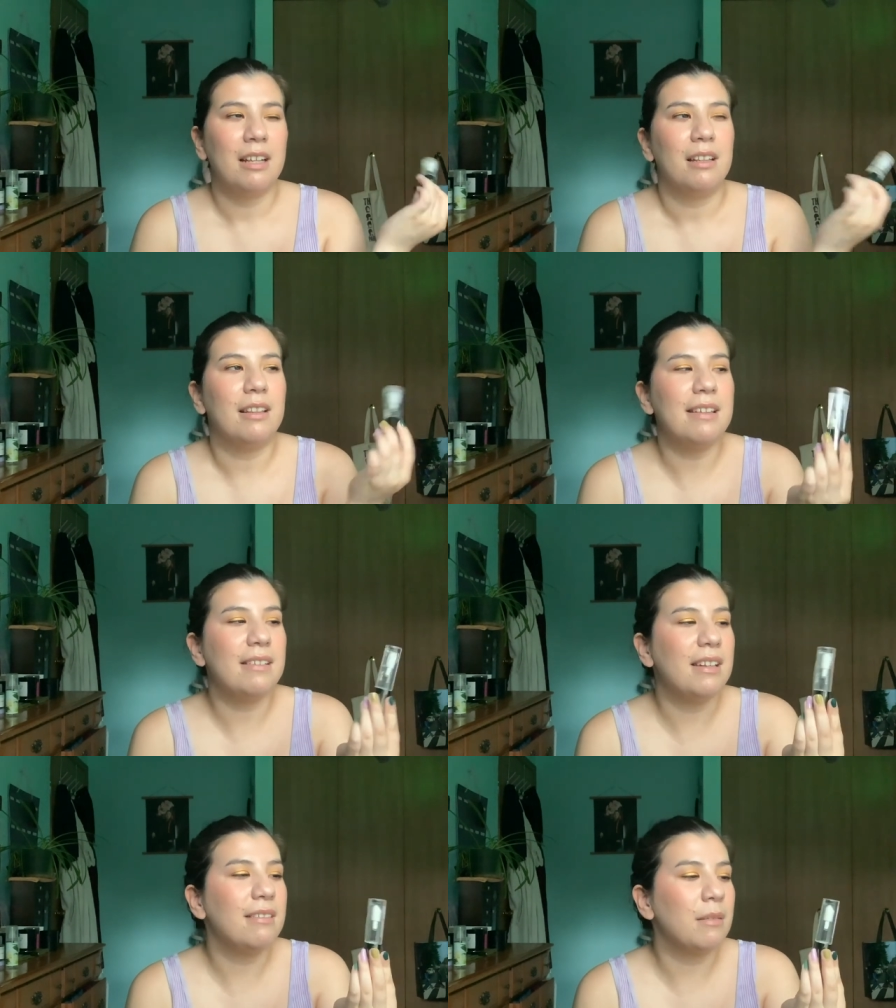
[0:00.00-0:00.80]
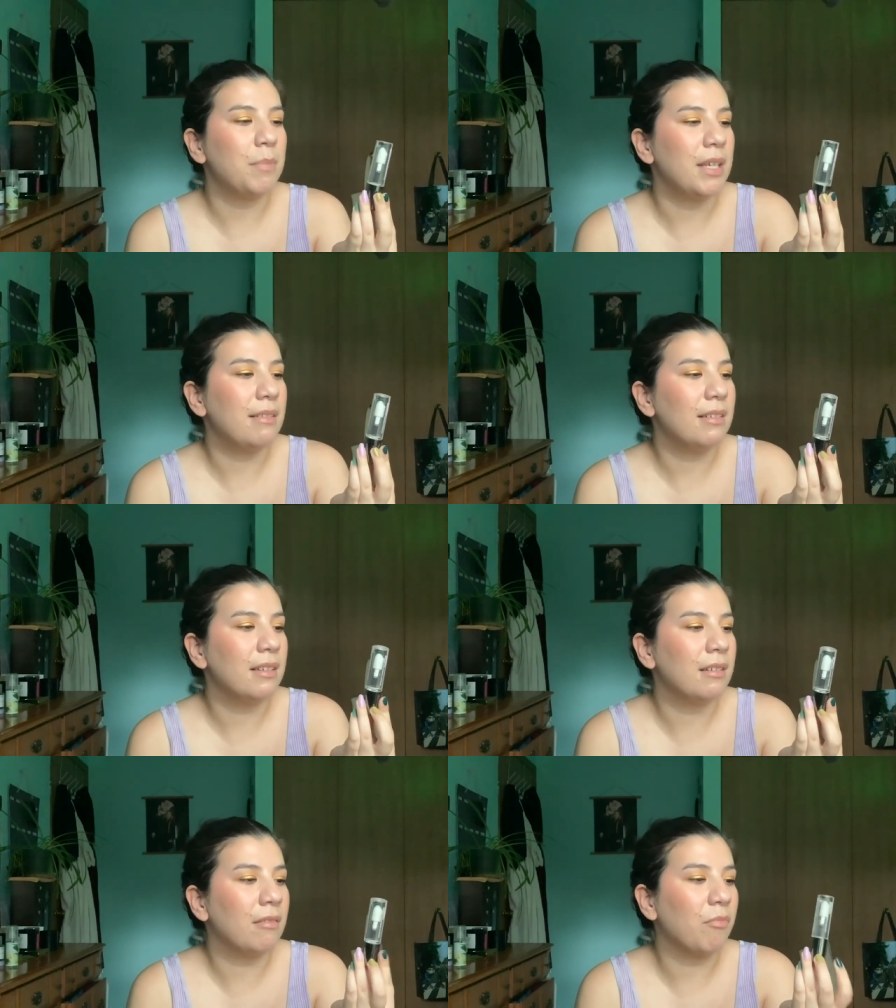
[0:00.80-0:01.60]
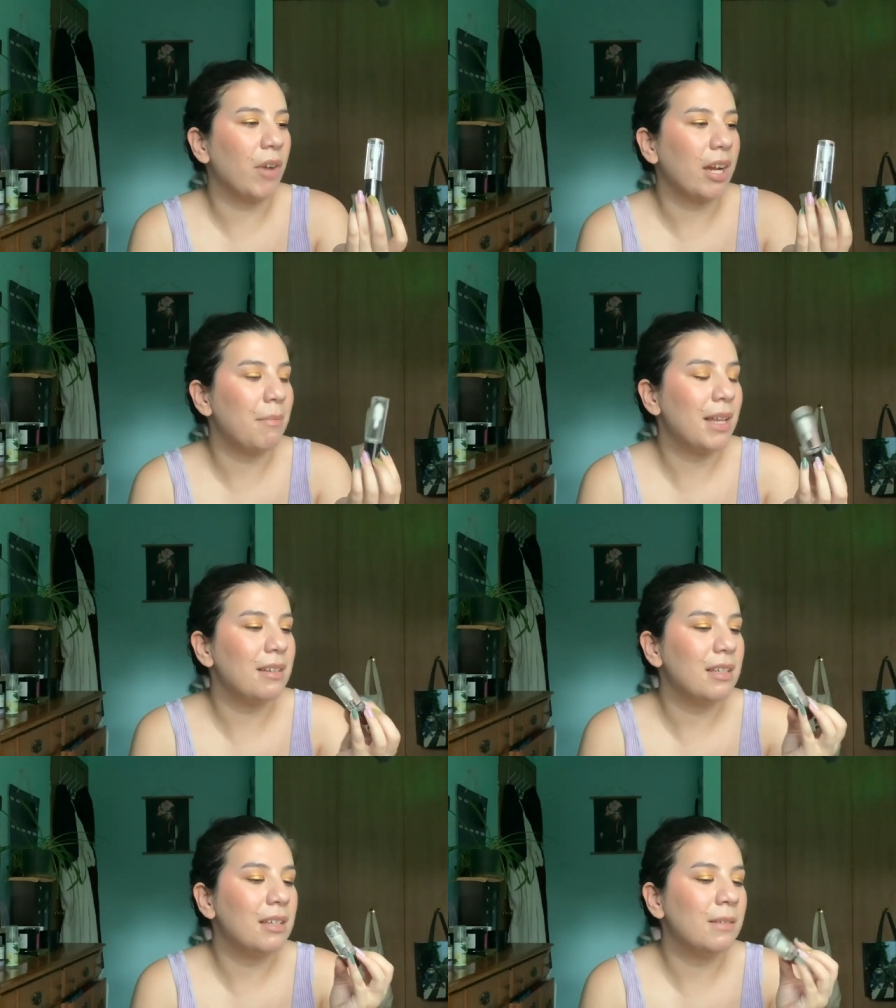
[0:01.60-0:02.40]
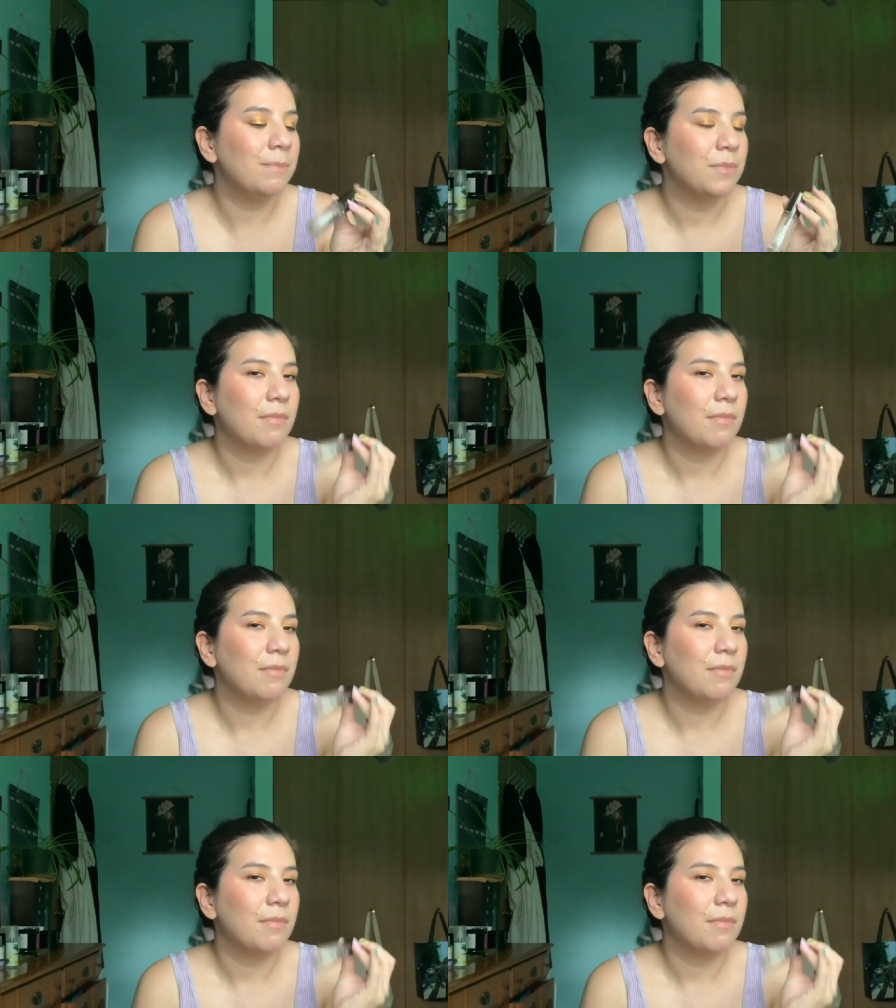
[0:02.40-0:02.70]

This Nisa Pisa recommended.